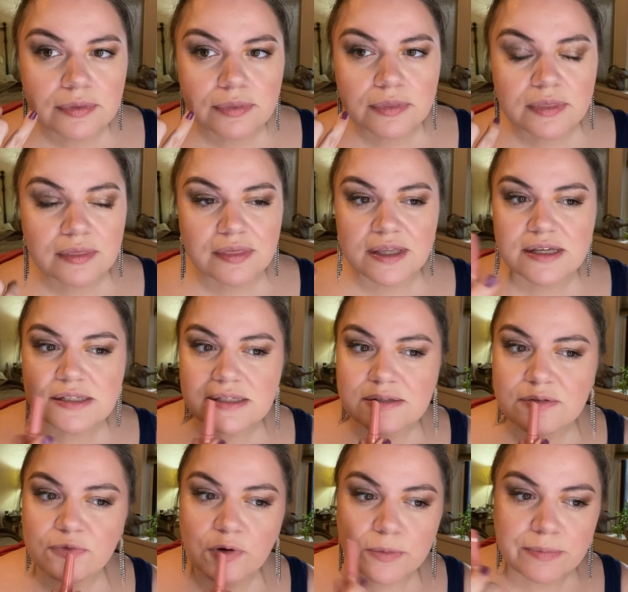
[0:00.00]
this
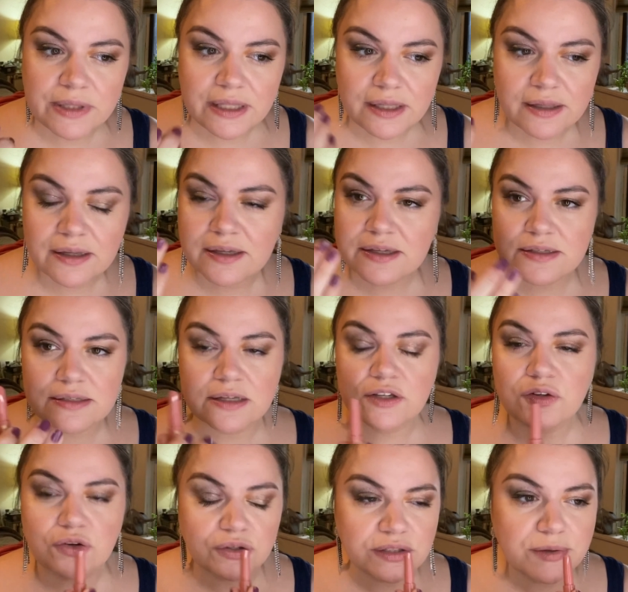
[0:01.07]
for me is a
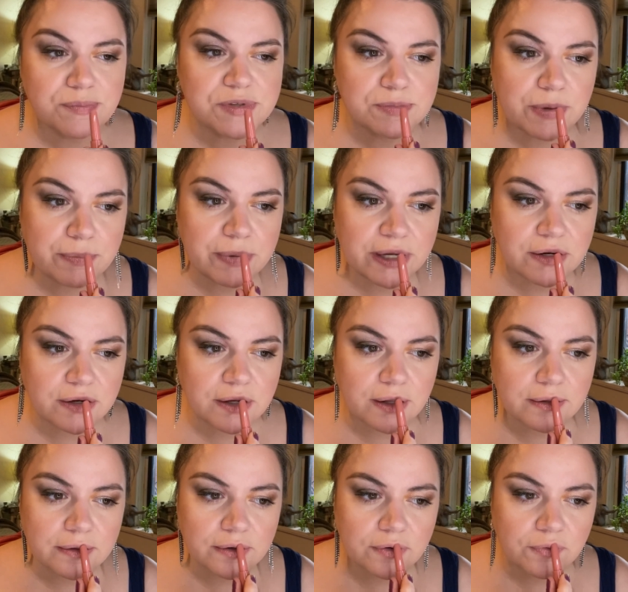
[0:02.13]
Your Lips But Better
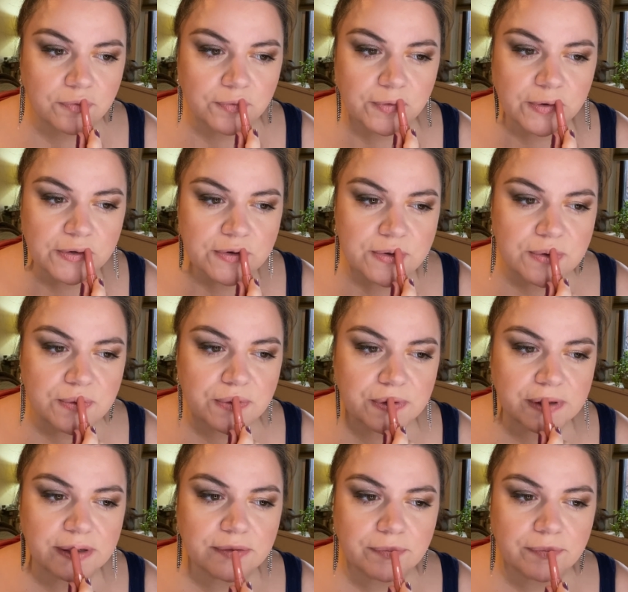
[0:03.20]
color for sure.